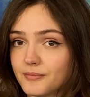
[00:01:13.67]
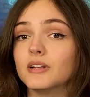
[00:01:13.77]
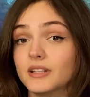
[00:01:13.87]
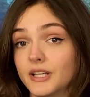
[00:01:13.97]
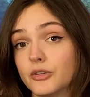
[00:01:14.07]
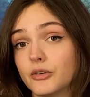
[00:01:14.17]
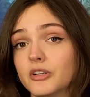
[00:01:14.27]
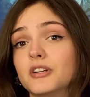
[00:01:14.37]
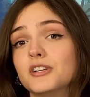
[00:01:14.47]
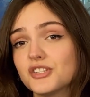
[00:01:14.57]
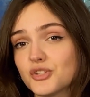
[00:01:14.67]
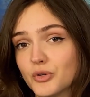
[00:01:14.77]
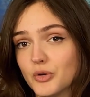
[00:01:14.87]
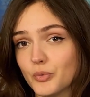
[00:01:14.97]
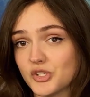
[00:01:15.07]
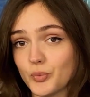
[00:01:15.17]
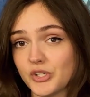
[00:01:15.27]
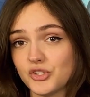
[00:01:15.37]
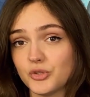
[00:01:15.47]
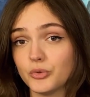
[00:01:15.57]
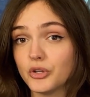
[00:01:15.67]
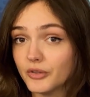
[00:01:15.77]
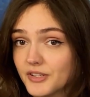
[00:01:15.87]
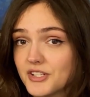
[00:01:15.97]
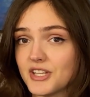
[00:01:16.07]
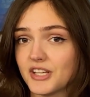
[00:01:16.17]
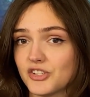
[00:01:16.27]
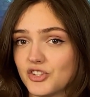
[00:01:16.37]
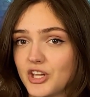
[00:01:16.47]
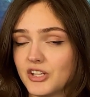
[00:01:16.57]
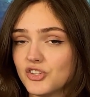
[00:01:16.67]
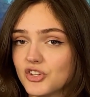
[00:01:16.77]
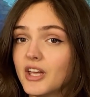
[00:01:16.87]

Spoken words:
Later on in history, we switched to currency exchange,